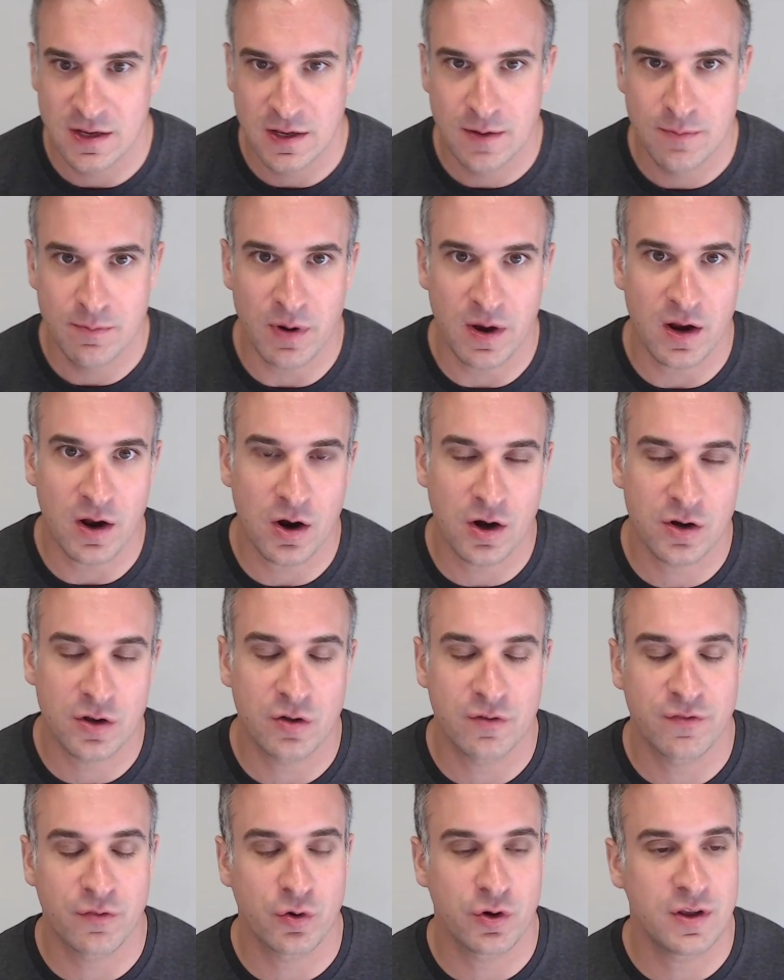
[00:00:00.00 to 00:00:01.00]
But Article
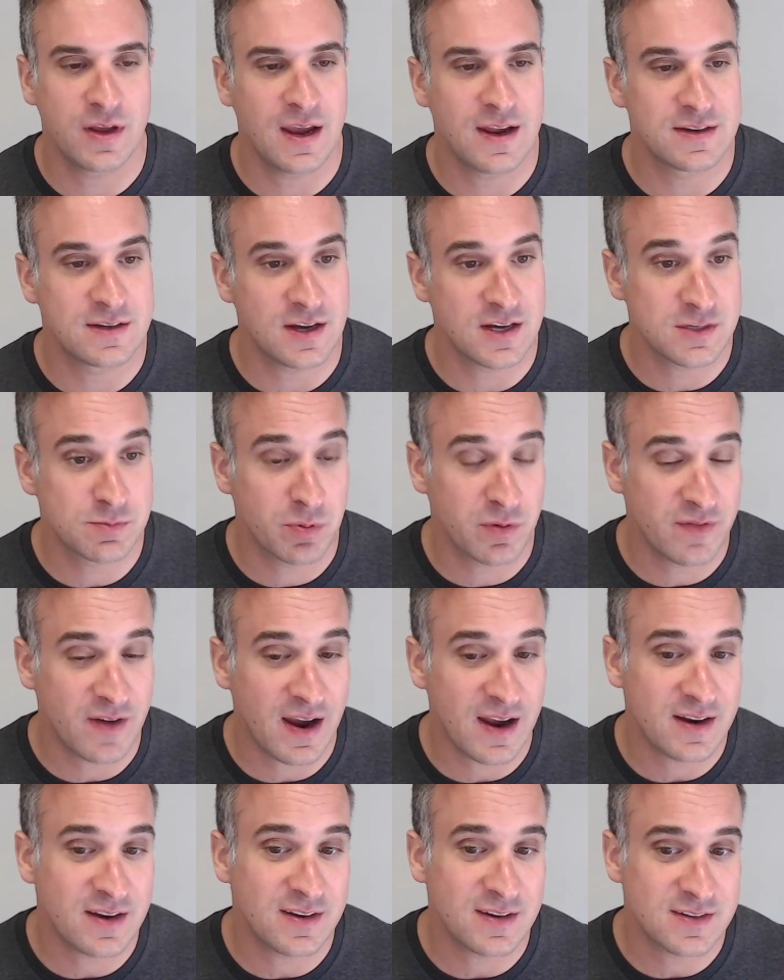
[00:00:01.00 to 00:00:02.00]
48 does
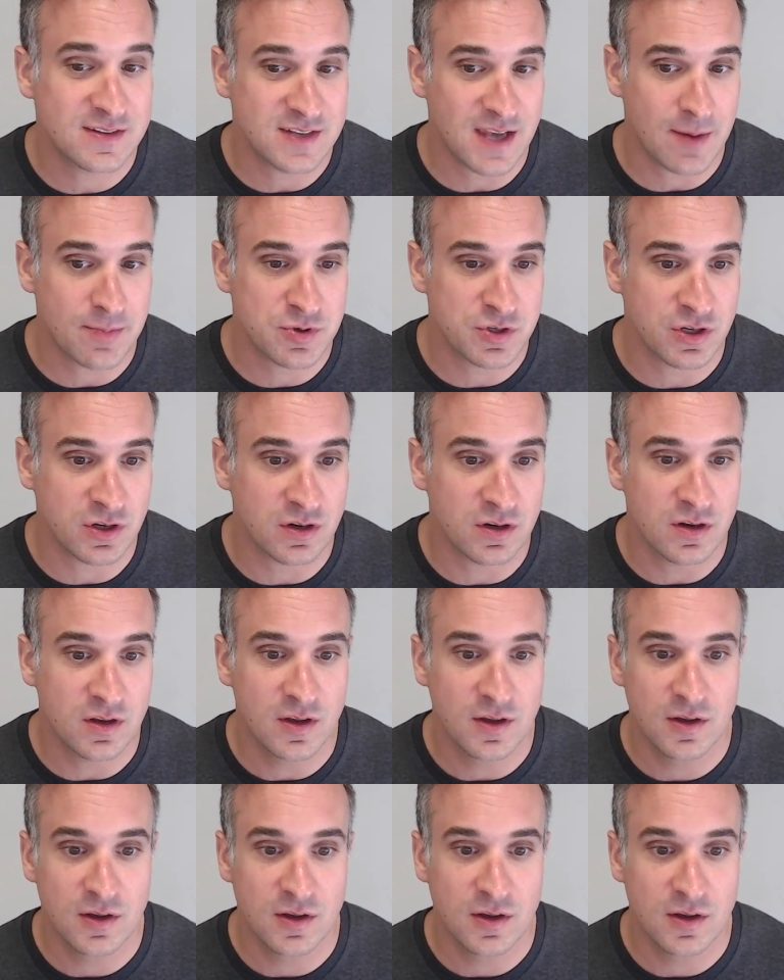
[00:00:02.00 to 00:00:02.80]
provide an exception